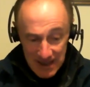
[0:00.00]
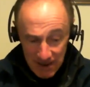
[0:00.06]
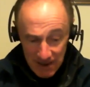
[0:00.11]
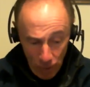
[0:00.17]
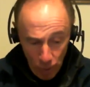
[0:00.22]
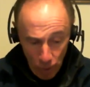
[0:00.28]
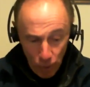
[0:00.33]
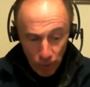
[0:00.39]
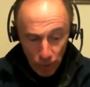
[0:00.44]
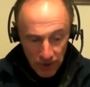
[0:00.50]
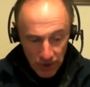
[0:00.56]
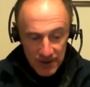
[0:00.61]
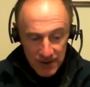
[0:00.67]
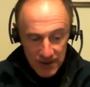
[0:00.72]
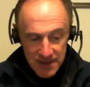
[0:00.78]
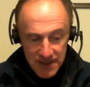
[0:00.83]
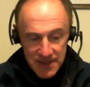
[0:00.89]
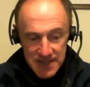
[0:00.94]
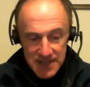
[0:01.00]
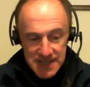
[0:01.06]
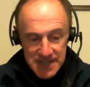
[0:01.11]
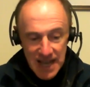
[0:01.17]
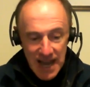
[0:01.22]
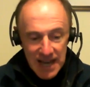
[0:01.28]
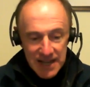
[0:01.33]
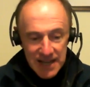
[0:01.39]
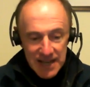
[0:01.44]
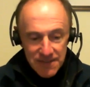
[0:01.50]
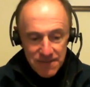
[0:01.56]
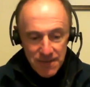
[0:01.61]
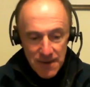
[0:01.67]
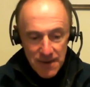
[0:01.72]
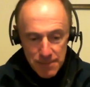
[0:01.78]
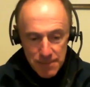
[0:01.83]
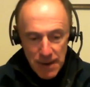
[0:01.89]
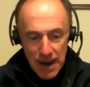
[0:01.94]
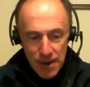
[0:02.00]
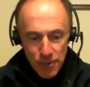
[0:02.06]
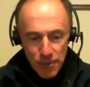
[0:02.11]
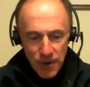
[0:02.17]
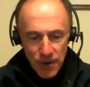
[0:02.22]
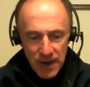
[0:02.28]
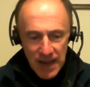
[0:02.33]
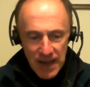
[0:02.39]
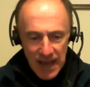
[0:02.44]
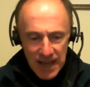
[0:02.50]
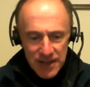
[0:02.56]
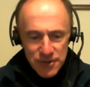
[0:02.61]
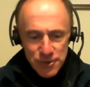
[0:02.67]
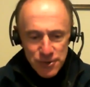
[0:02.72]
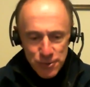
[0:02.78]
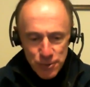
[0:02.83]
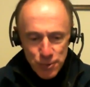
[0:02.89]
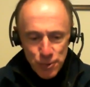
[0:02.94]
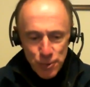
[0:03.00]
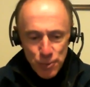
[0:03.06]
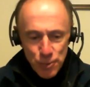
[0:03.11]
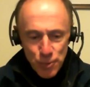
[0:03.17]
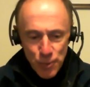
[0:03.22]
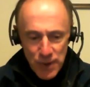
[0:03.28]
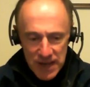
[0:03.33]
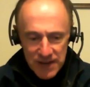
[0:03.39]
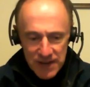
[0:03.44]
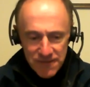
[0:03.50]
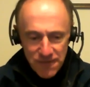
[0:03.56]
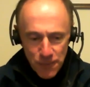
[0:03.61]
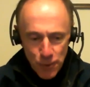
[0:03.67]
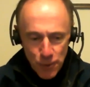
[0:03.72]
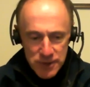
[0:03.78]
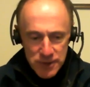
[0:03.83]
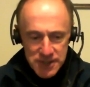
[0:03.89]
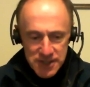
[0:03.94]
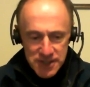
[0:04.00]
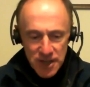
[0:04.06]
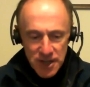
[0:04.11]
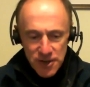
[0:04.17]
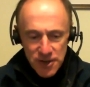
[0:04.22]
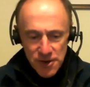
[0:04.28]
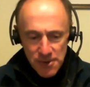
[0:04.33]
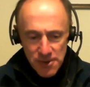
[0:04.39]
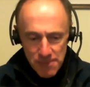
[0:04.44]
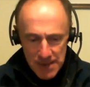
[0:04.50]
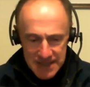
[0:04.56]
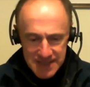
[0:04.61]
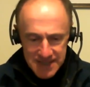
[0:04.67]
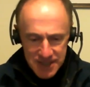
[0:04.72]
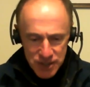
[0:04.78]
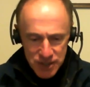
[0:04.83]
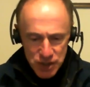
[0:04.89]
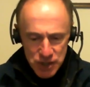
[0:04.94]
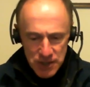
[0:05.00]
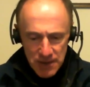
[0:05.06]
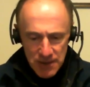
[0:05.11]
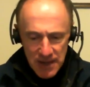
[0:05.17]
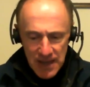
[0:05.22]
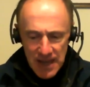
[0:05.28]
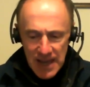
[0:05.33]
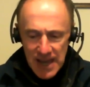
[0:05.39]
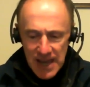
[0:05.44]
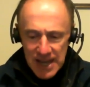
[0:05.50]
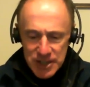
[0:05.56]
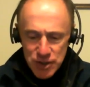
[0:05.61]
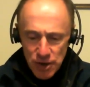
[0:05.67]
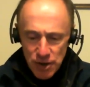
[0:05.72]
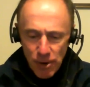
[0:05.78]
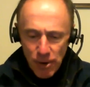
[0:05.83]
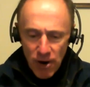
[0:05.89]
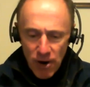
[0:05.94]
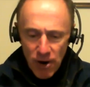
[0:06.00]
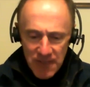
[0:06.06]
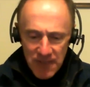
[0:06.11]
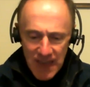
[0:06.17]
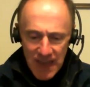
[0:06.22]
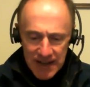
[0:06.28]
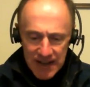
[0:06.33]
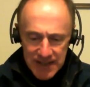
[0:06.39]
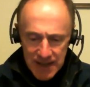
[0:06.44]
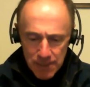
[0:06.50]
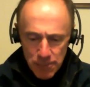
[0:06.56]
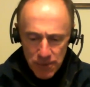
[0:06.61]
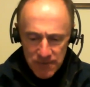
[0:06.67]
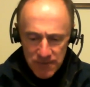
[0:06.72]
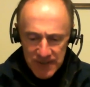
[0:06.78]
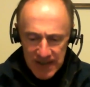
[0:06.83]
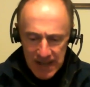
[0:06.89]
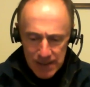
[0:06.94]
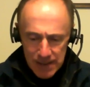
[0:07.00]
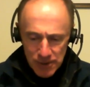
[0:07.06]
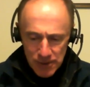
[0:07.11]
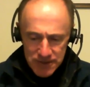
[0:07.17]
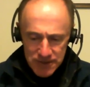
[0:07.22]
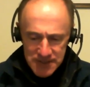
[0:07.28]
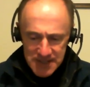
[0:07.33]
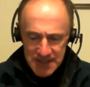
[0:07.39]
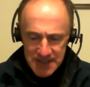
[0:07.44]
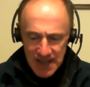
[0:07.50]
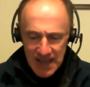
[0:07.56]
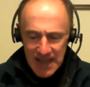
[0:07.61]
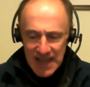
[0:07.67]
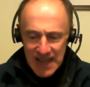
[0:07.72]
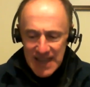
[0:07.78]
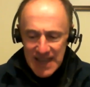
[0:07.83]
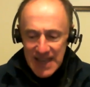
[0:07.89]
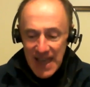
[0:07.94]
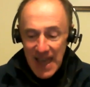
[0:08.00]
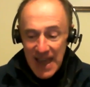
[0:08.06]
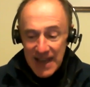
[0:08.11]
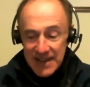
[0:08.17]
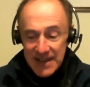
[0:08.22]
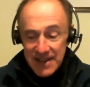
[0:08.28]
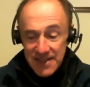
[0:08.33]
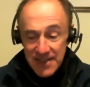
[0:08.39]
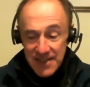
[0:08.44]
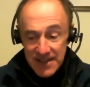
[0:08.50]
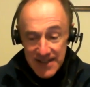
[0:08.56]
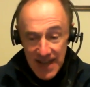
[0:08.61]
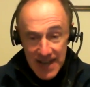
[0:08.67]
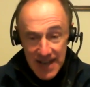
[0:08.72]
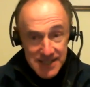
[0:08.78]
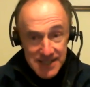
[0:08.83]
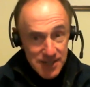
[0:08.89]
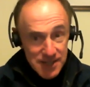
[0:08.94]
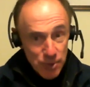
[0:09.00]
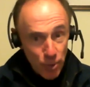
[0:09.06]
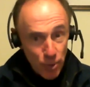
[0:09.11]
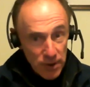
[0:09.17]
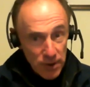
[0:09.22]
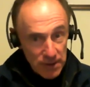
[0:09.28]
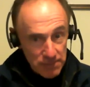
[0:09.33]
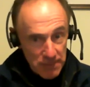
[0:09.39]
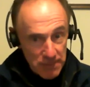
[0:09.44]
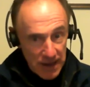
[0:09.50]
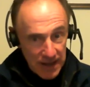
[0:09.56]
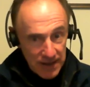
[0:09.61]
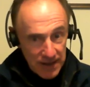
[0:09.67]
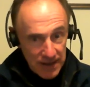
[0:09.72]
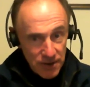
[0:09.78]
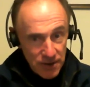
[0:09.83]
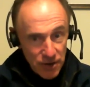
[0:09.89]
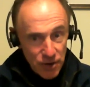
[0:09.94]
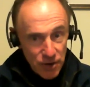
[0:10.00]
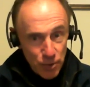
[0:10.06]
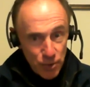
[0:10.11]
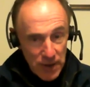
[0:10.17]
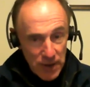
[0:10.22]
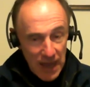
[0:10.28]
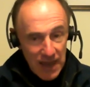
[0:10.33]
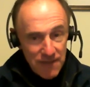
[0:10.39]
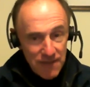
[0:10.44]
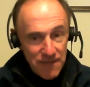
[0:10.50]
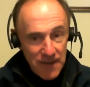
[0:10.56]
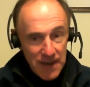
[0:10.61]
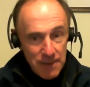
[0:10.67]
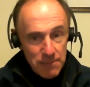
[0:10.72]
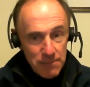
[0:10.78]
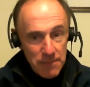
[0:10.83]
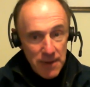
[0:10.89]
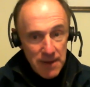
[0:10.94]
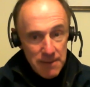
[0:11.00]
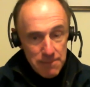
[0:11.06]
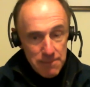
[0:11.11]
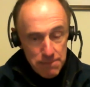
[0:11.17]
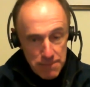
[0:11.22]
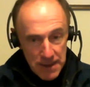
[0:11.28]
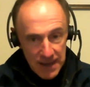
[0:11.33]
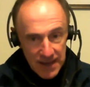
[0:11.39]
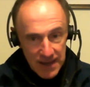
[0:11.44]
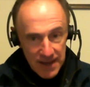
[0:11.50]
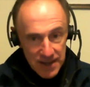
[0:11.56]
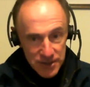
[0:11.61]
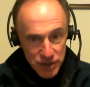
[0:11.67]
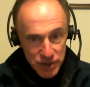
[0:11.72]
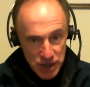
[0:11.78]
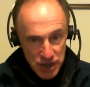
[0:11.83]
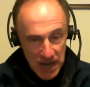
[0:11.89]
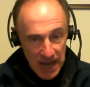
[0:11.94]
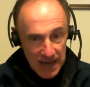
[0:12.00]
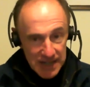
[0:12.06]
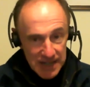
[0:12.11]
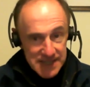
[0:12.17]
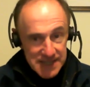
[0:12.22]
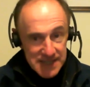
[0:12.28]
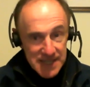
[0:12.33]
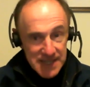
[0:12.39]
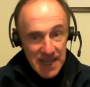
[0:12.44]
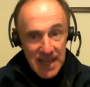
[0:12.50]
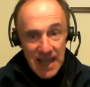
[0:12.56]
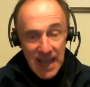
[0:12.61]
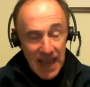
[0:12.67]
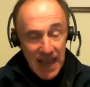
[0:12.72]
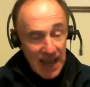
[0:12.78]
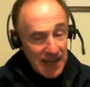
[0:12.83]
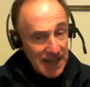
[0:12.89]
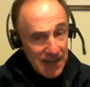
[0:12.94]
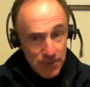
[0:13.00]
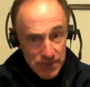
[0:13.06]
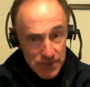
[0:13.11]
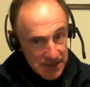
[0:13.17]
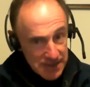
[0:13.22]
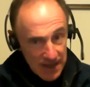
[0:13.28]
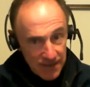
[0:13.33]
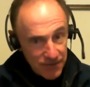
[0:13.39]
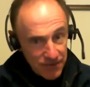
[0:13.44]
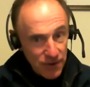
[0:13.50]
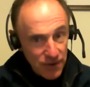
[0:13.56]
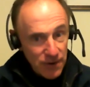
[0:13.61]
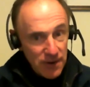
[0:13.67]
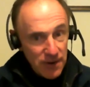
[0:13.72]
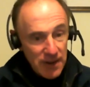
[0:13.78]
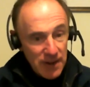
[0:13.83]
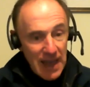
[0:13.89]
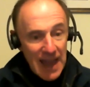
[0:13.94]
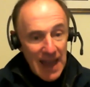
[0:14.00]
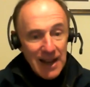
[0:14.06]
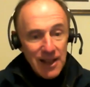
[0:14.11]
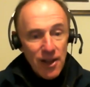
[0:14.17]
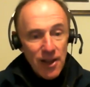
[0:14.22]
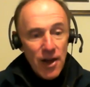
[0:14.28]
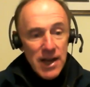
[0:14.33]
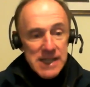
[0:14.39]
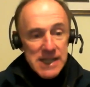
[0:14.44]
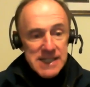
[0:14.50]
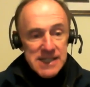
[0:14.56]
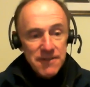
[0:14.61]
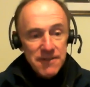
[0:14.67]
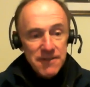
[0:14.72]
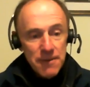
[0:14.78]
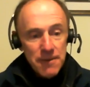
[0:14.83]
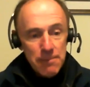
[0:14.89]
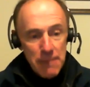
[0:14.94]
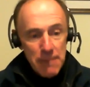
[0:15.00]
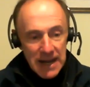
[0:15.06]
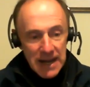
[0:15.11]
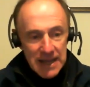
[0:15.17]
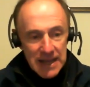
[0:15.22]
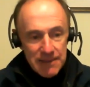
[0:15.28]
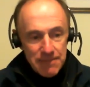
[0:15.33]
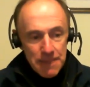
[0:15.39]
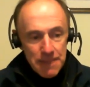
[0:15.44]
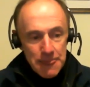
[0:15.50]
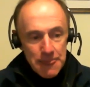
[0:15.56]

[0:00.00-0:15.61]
hold on to this kind of power and who reinforce your message. And Joe McCarthy had a number of enablers. He had the Texas oil men who gave him big checks, and he was never at a loss for money.